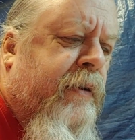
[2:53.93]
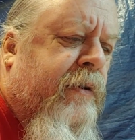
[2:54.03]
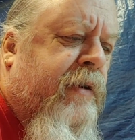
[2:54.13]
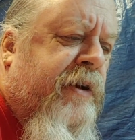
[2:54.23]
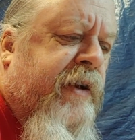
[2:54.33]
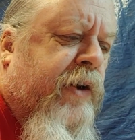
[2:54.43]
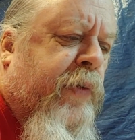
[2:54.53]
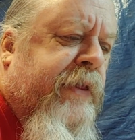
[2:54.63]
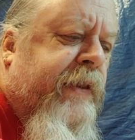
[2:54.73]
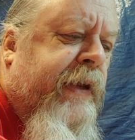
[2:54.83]
to deal
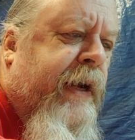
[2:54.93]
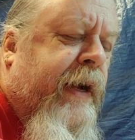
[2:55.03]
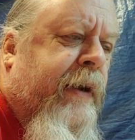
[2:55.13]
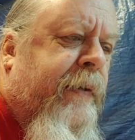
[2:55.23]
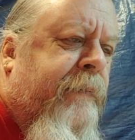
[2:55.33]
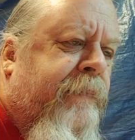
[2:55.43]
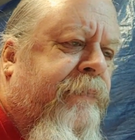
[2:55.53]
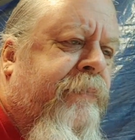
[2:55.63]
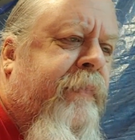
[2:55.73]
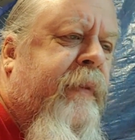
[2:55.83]
with the
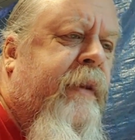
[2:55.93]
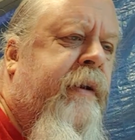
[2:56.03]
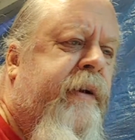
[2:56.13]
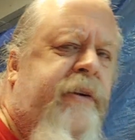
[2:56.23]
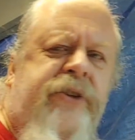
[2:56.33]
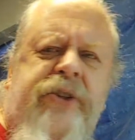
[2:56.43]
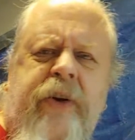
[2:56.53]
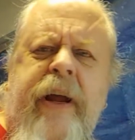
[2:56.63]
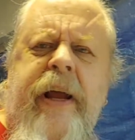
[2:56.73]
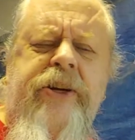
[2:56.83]

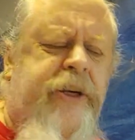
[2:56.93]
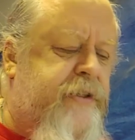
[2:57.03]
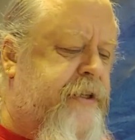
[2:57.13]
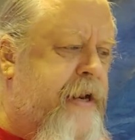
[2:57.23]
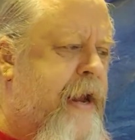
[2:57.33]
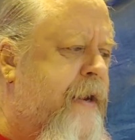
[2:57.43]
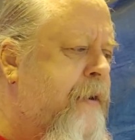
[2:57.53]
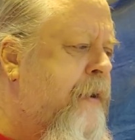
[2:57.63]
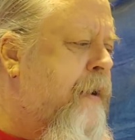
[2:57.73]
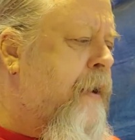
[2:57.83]
striations and that
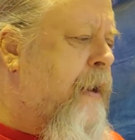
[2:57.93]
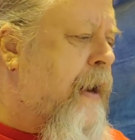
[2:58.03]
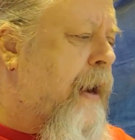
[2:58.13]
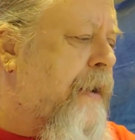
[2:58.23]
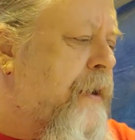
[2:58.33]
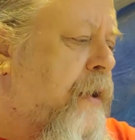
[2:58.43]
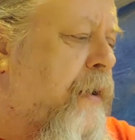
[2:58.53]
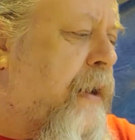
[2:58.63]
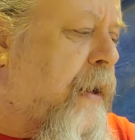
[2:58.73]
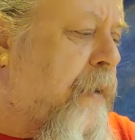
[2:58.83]
on
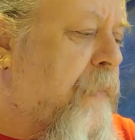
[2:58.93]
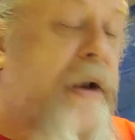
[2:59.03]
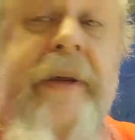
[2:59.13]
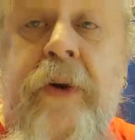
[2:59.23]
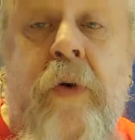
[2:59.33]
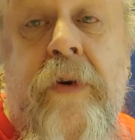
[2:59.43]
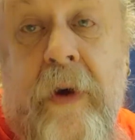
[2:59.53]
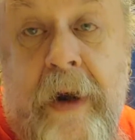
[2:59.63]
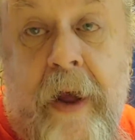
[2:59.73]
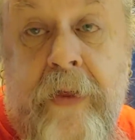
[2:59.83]
there. I did order
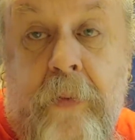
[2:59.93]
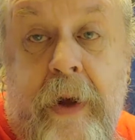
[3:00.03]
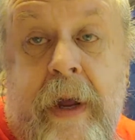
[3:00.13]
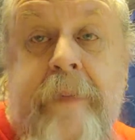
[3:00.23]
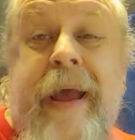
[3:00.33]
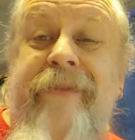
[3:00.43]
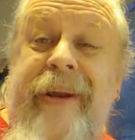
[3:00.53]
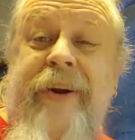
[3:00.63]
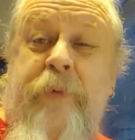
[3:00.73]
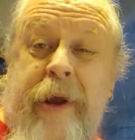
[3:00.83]
another one. I'm having
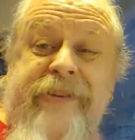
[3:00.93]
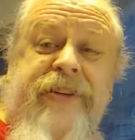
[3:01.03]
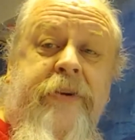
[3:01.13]
it resin